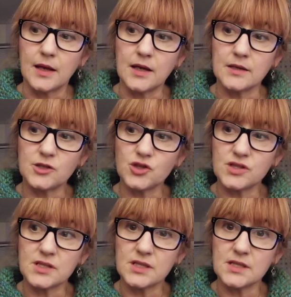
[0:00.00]
It
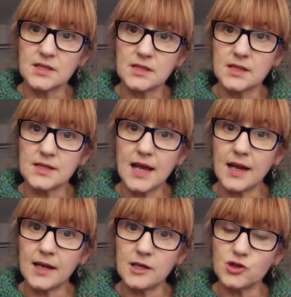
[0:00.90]
didn't need
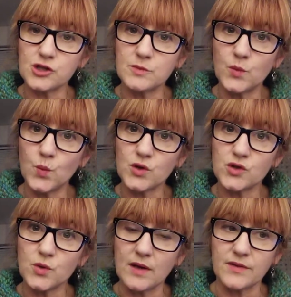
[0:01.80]
any adjustment
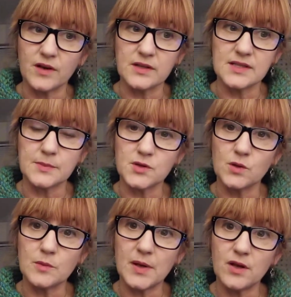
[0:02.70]
whatsoever, and it's
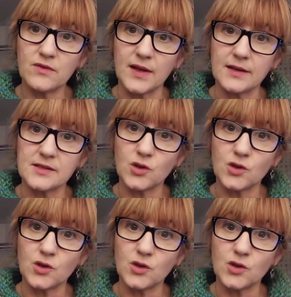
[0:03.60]
absolutely perfect.